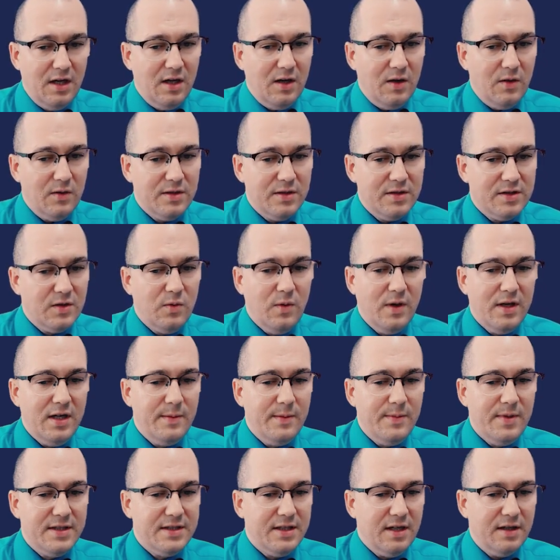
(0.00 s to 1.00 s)
Well, there's quite a
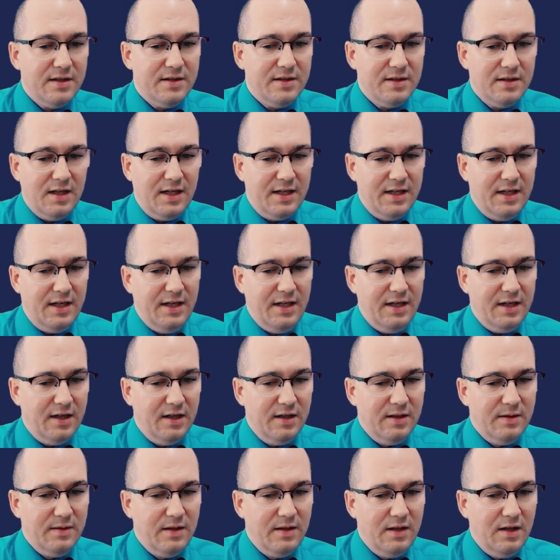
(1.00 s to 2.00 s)
bit to underline
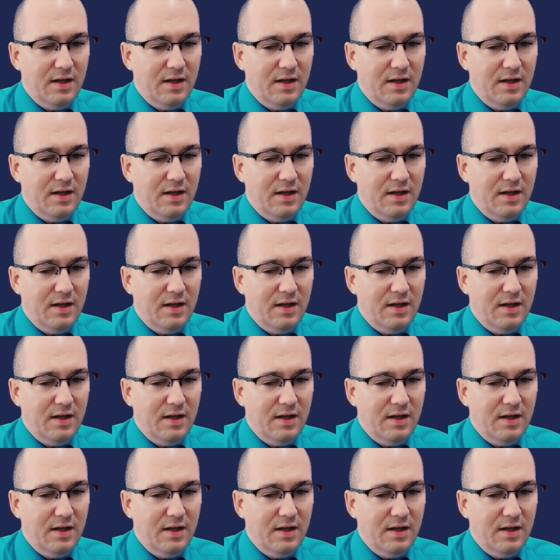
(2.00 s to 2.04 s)
here.